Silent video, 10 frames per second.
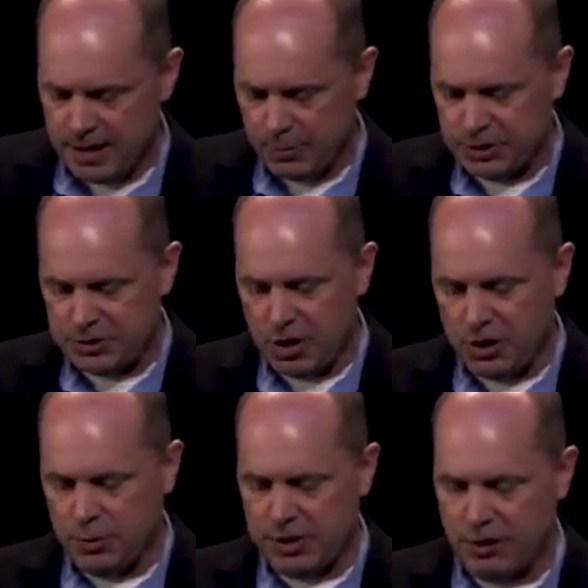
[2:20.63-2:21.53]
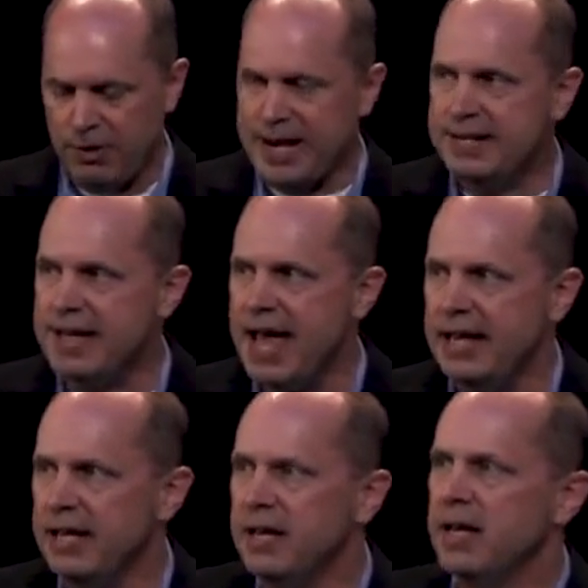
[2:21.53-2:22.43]
We started with the
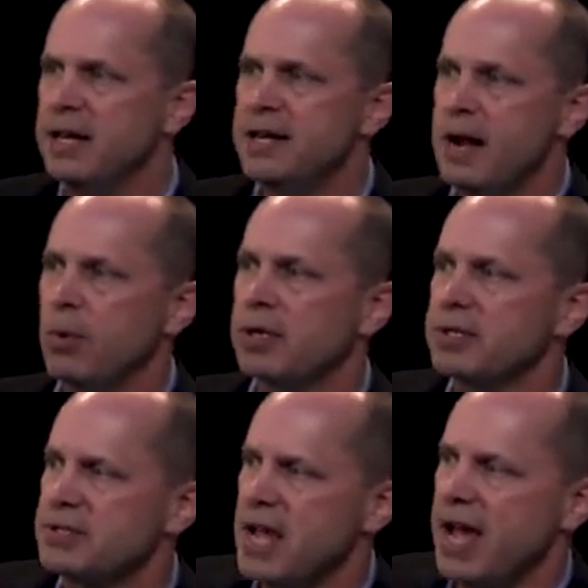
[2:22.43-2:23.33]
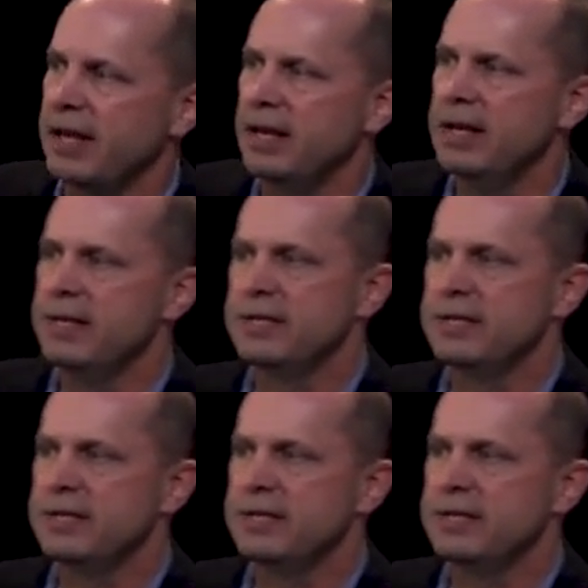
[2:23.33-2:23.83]
granddaddy, network design.